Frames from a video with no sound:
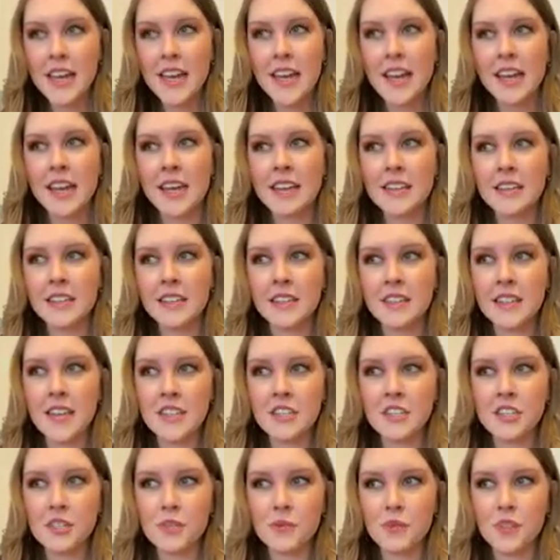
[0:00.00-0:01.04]
and I think
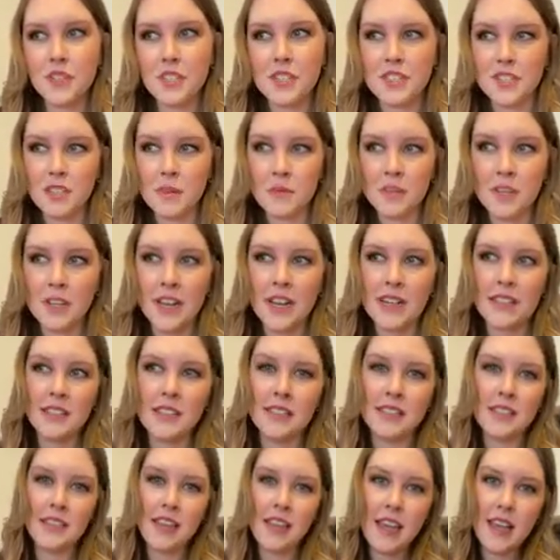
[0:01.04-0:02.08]
that just really
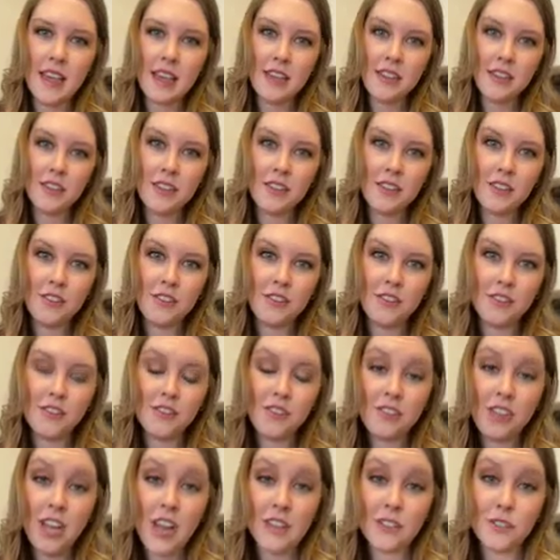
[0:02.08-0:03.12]
symbolizes that
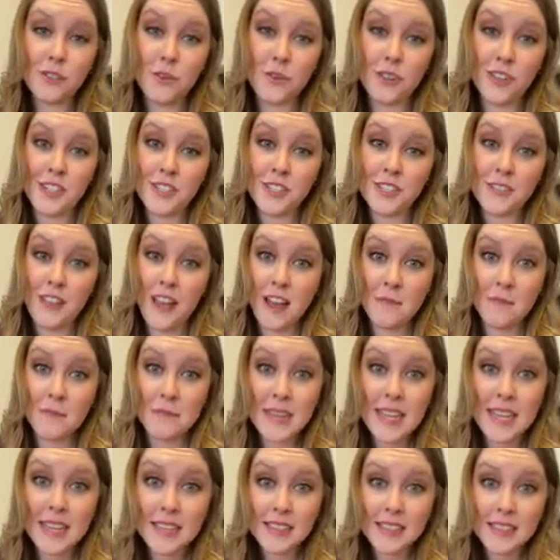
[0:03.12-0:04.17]
Jack Torrance found
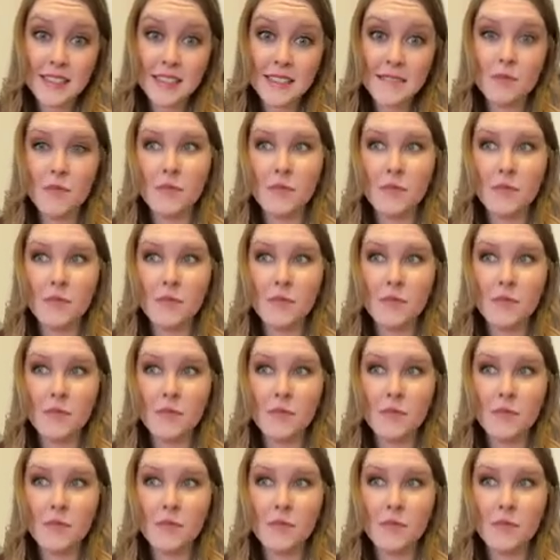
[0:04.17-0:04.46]
peace.